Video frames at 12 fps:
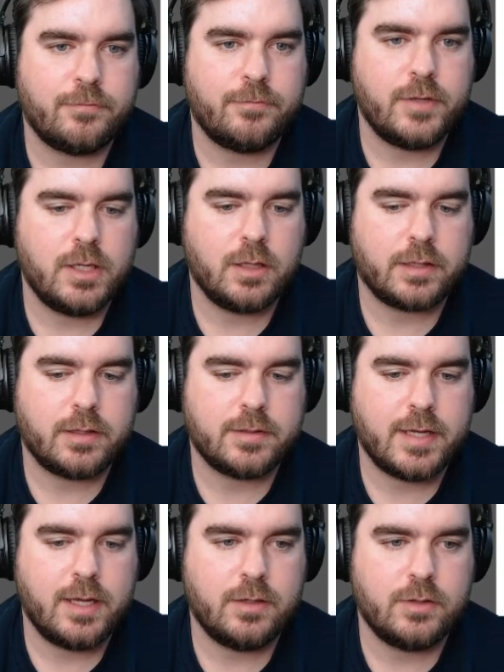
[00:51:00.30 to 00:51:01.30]
feel like this
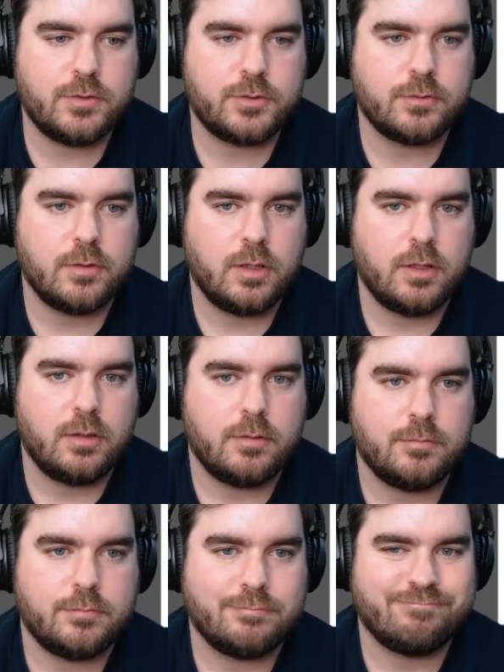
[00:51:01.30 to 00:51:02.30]
hand is
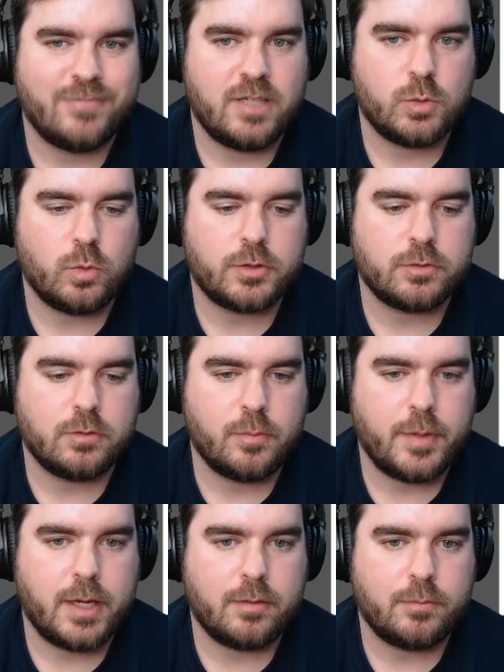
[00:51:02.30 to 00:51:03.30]
what it's all
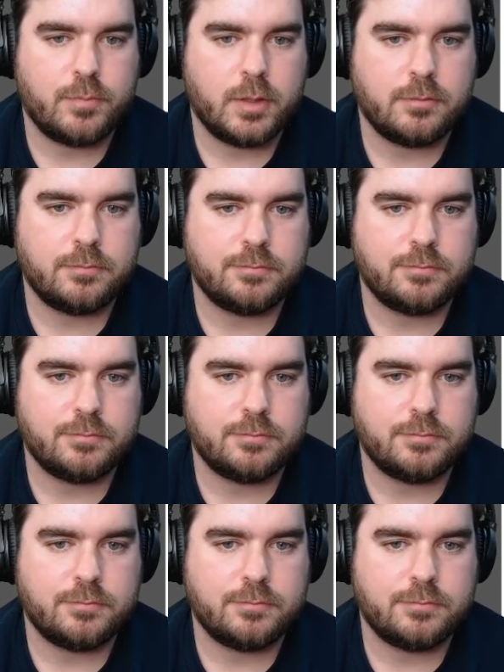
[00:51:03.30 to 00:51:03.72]
about, but